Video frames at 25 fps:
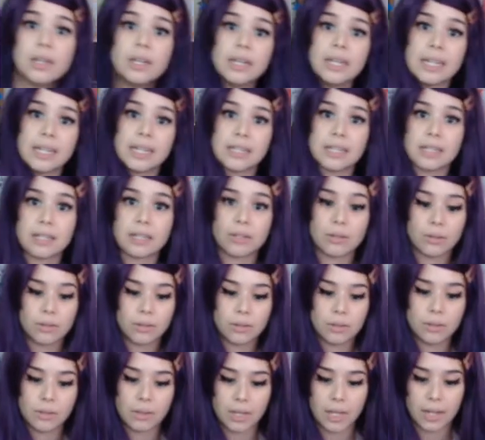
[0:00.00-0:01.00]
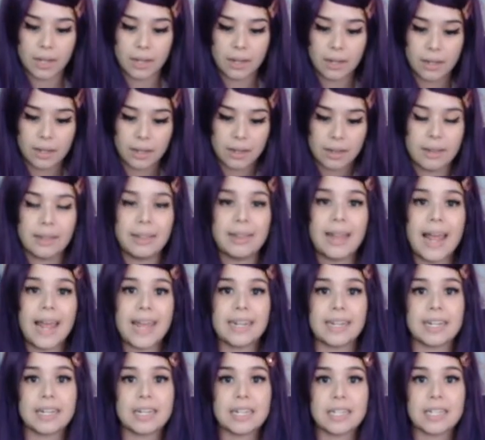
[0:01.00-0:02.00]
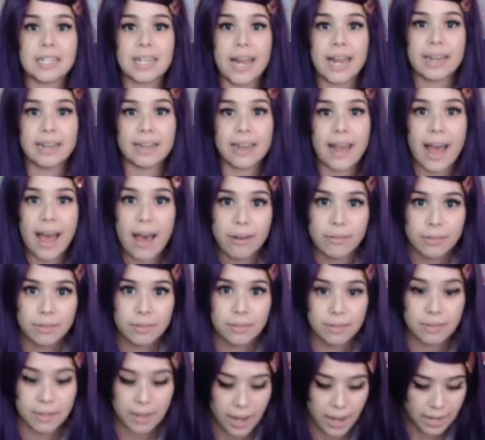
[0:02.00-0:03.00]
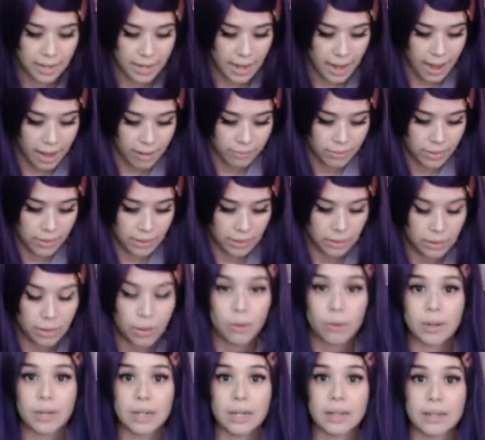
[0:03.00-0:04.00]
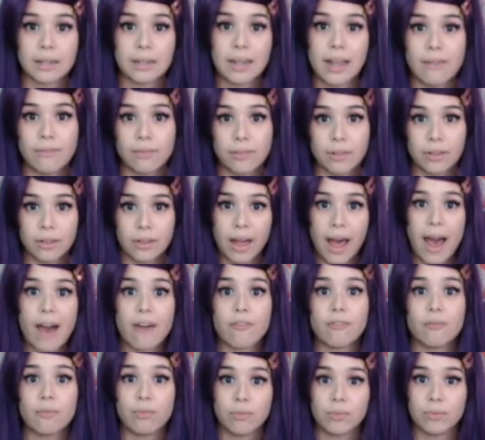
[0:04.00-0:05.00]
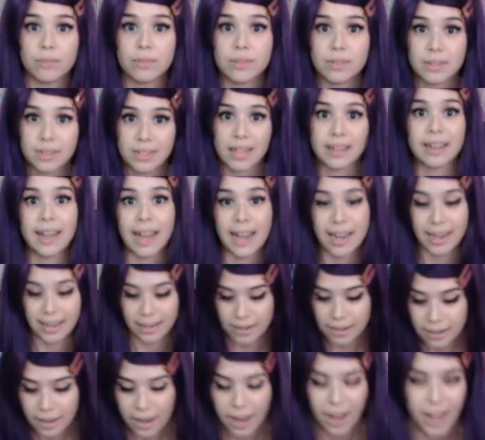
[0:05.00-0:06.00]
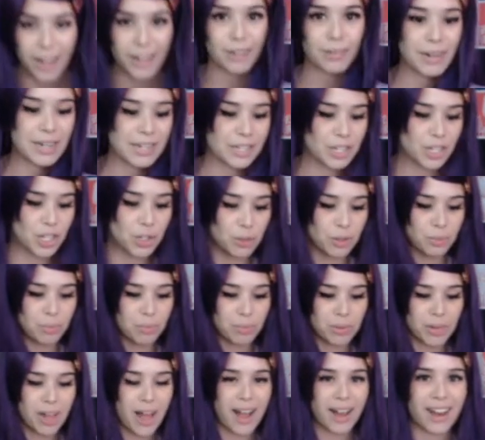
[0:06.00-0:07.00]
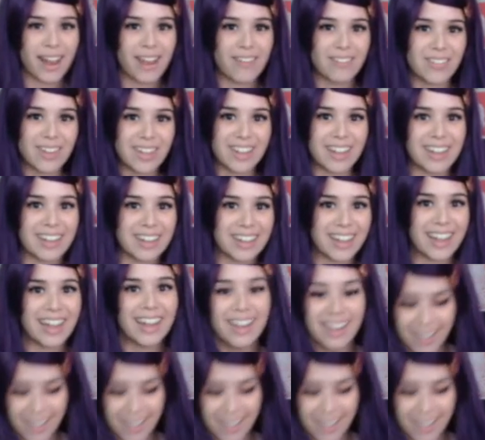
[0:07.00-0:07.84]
it's so that light can shine down and have the lower level have sunlight. Otherwise she would block everything.